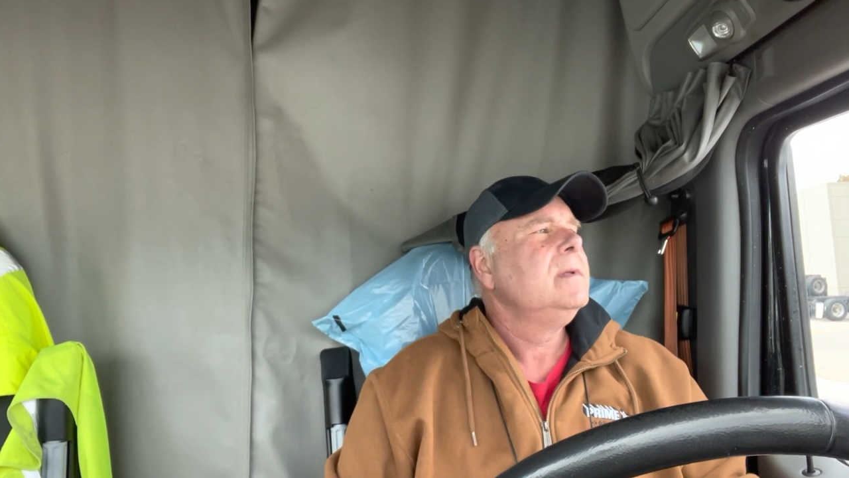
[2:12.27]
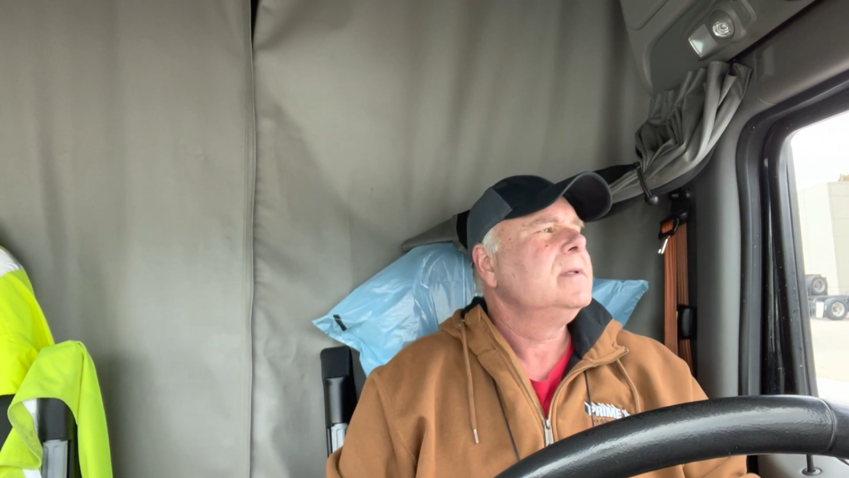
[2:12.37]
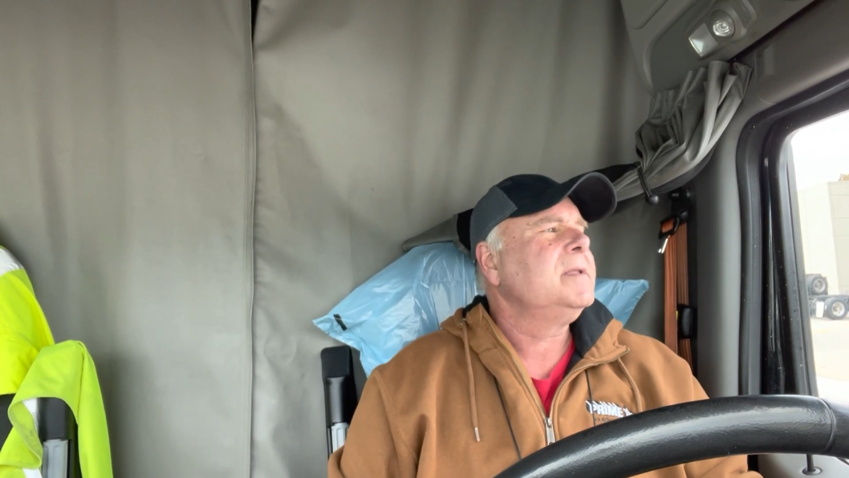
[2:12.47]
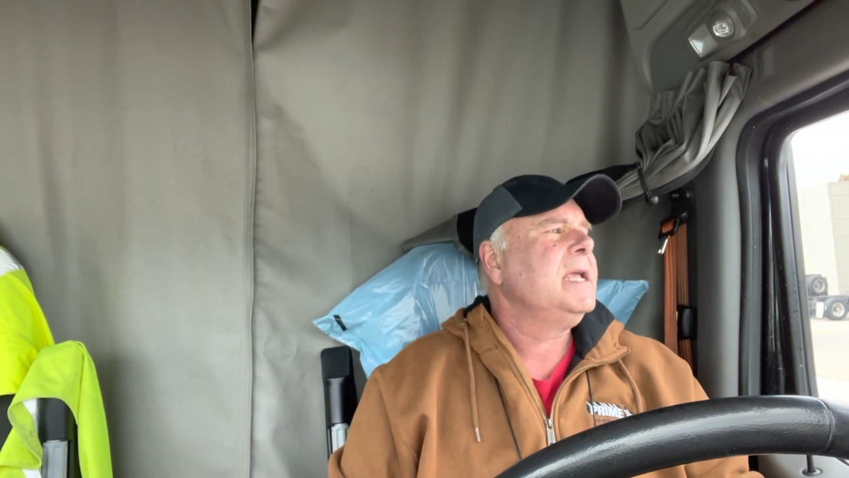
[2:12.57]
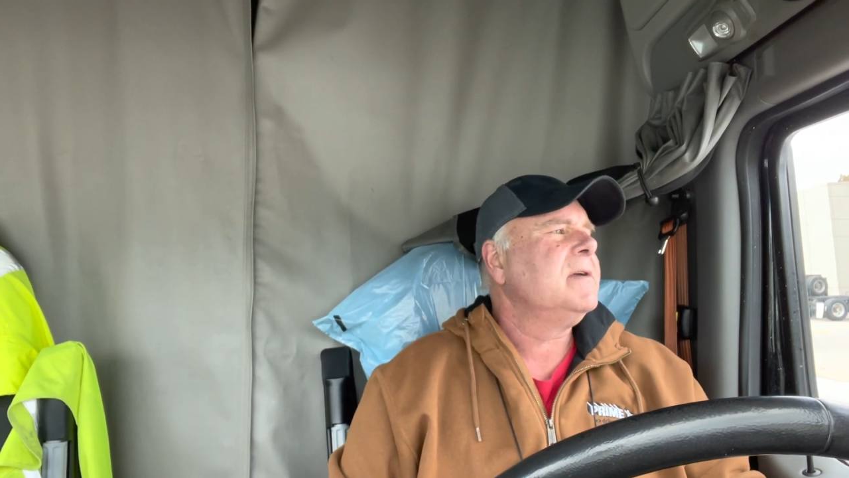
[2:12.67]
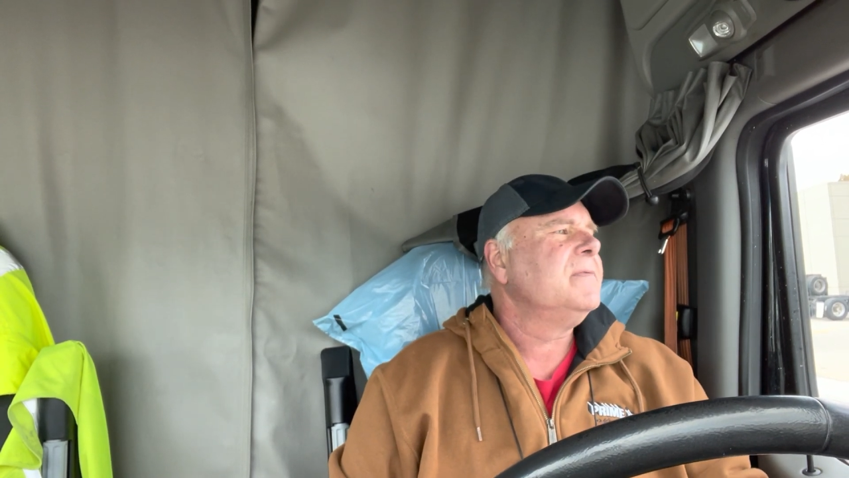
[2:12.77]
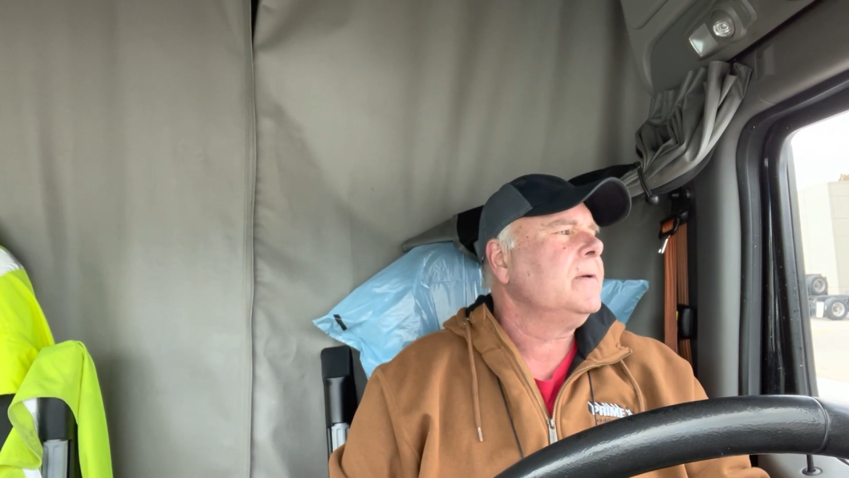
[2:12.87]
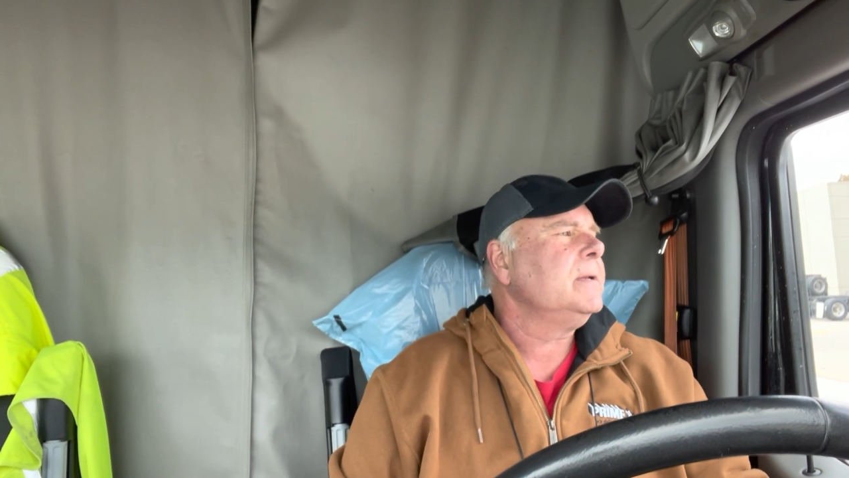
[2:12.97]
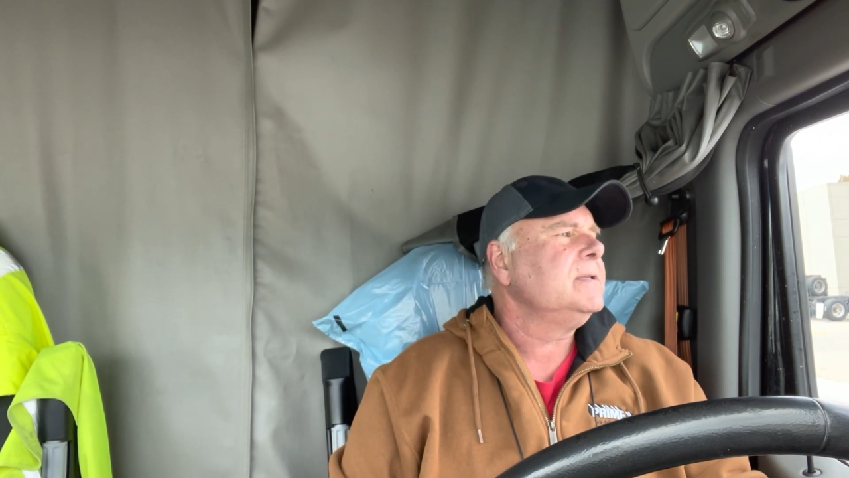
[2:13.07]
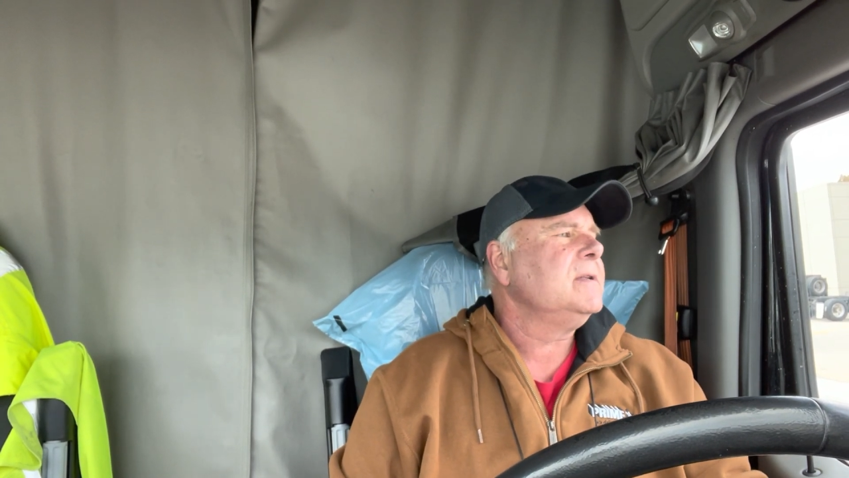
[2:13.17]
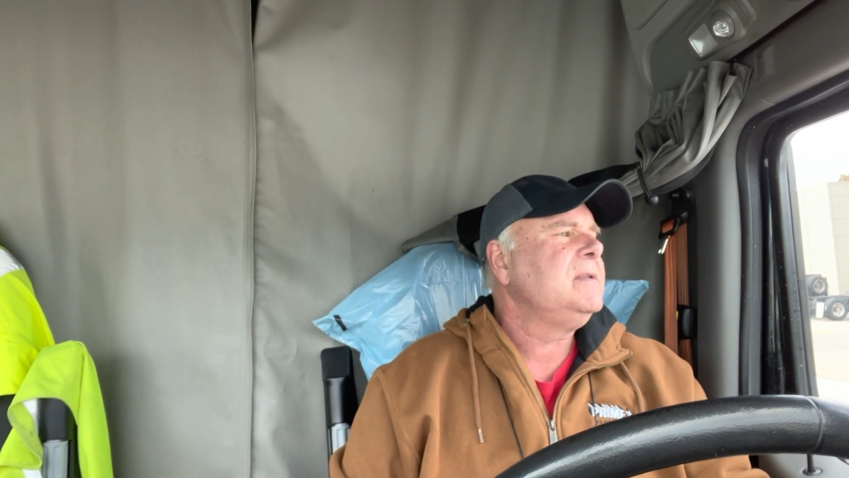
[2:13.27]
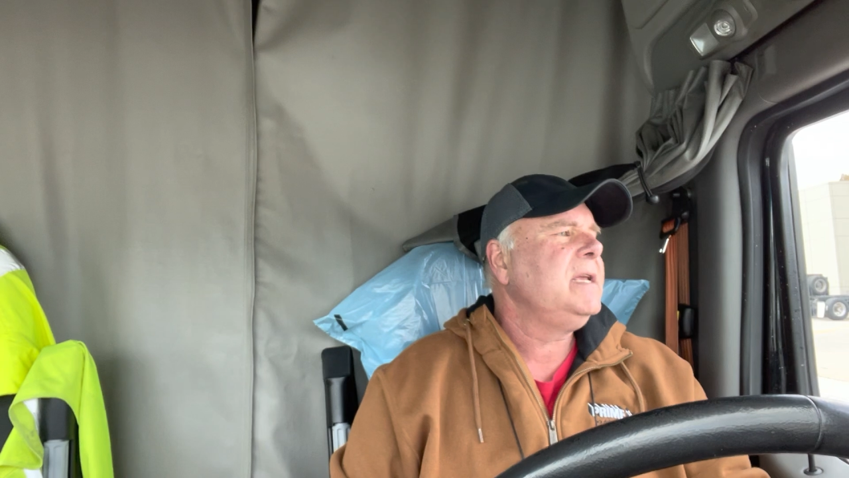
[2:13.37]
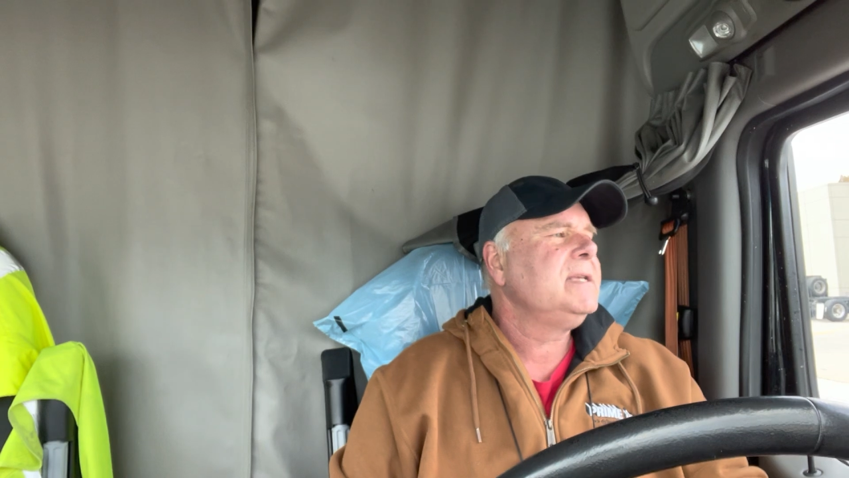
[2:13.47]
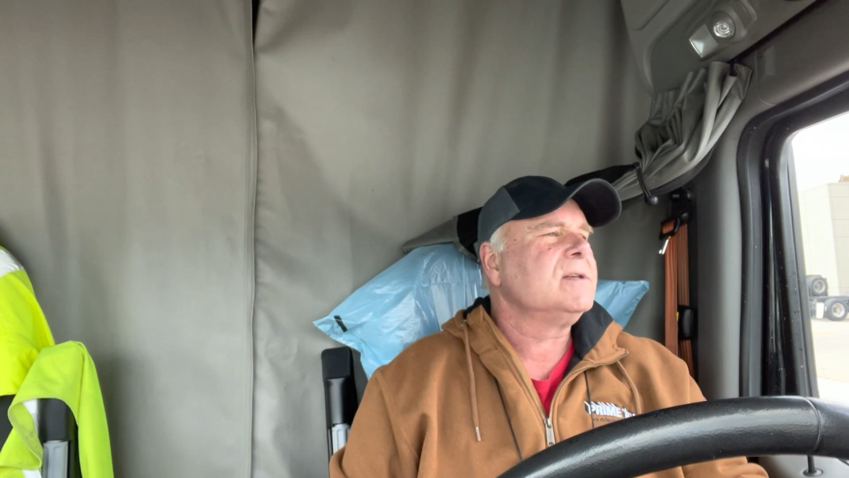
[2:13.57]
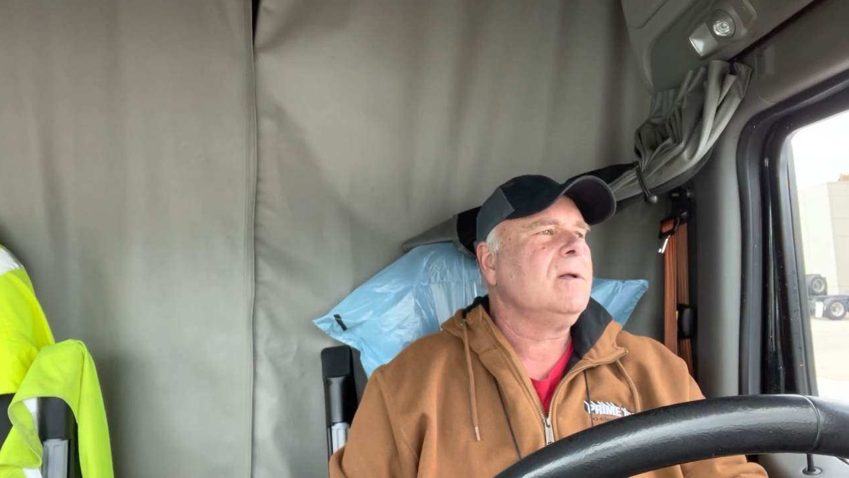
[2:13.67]
that they convert into
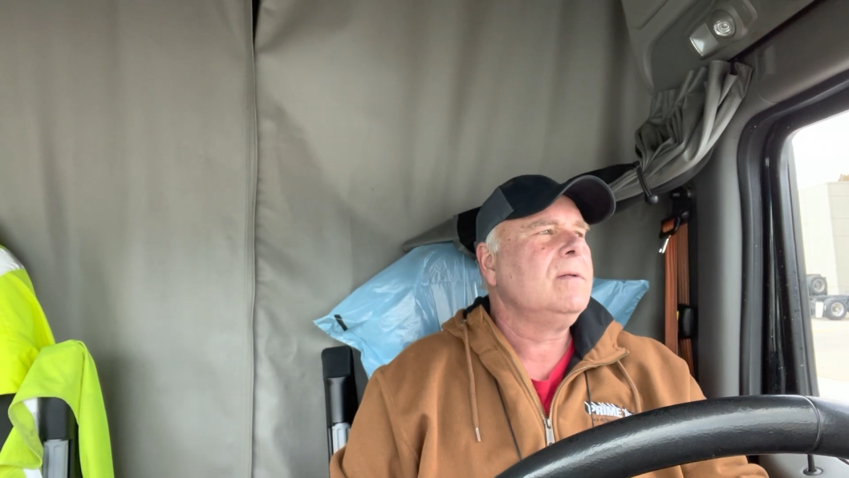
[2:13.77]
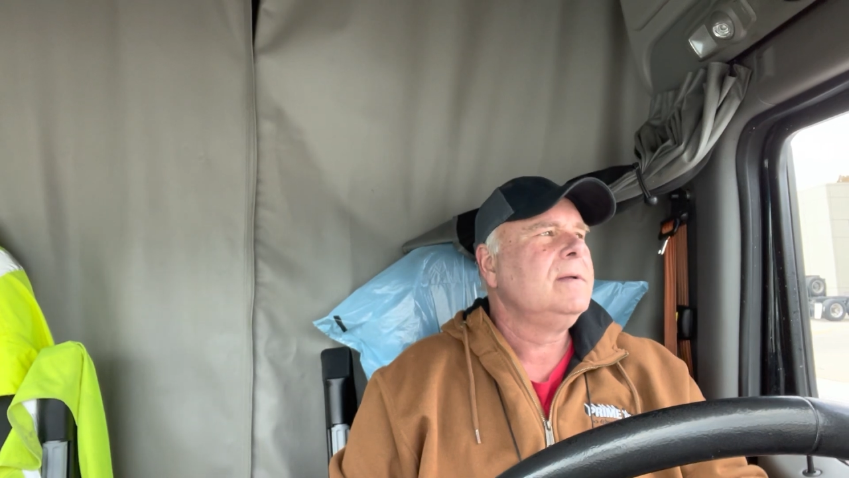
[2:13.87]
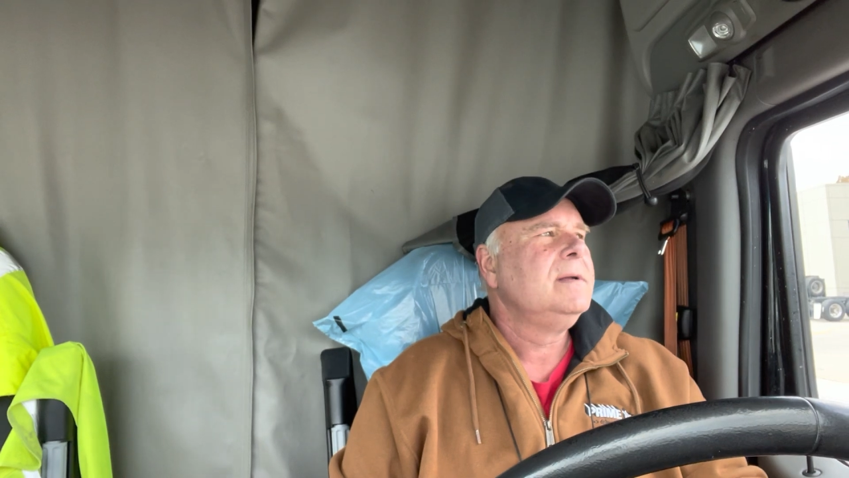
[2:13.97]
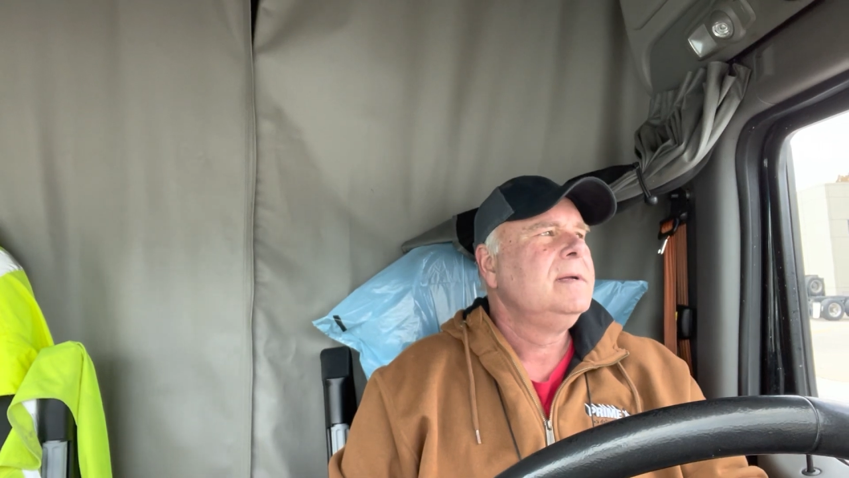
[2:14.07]
diesel,